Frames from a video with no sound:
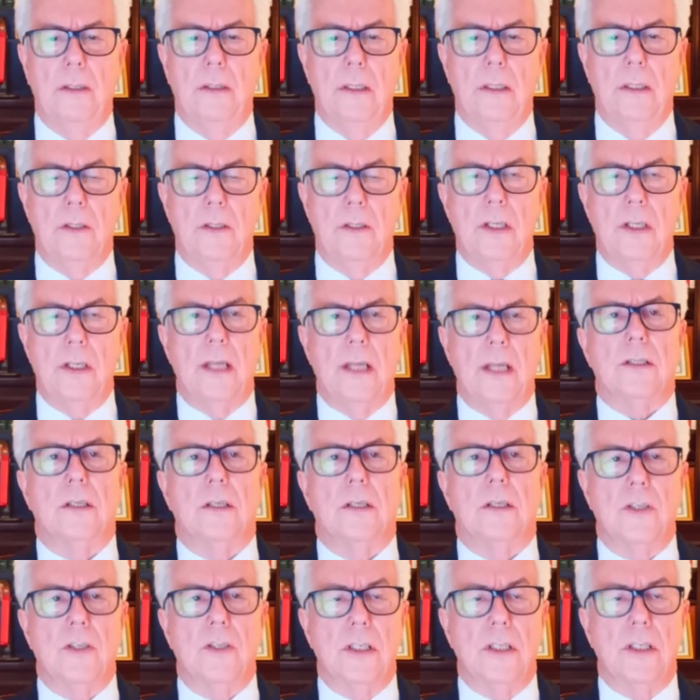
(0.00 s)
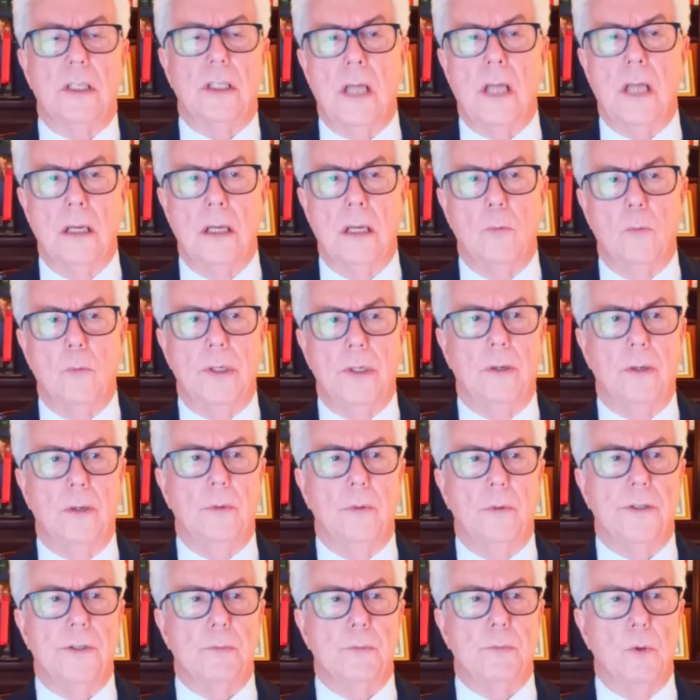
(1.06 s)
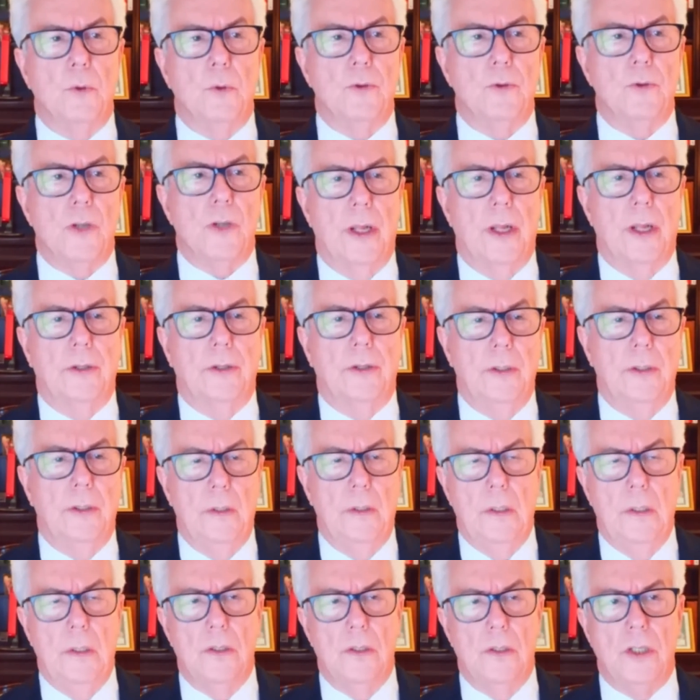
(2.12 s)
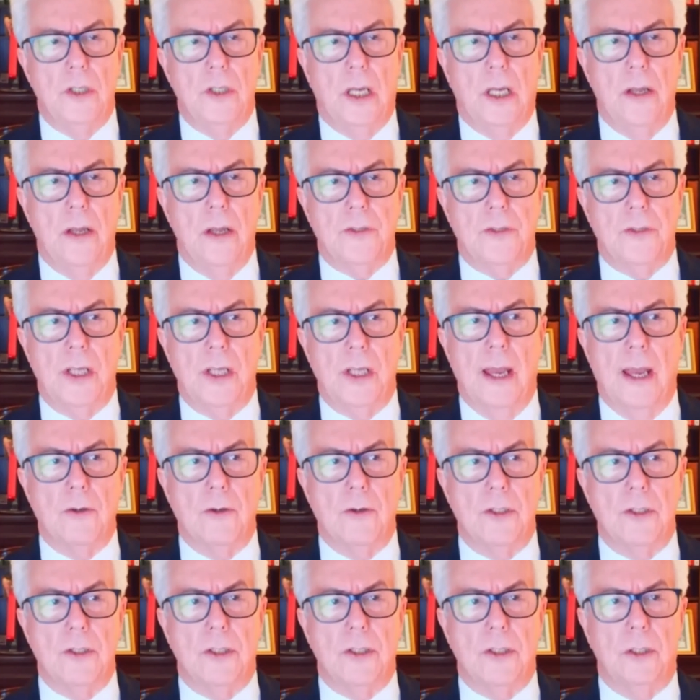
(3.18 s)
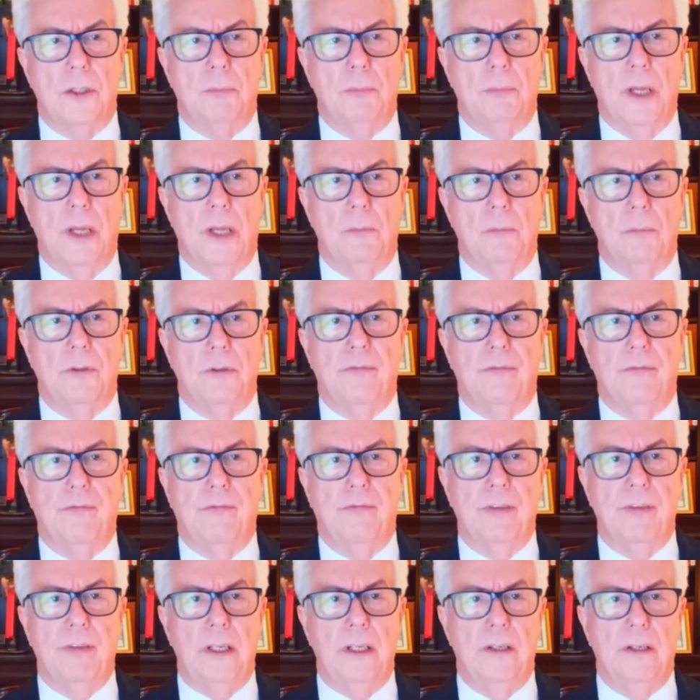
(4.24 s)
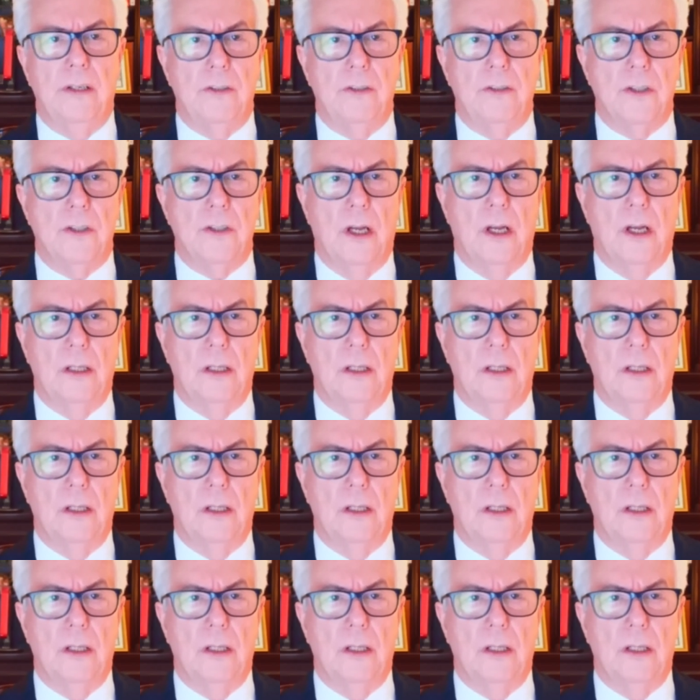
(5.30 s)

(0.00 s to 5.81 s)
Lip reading: She's a young widow with a small child. She can't see how she's going to be able to feed her child